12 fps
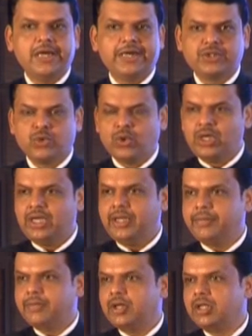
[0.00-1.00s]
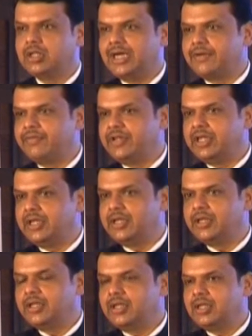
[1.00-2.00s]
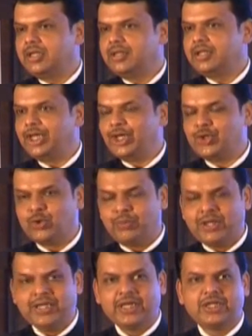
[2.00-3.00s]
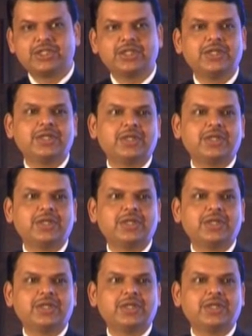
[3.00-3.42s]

It is only that we need to bring it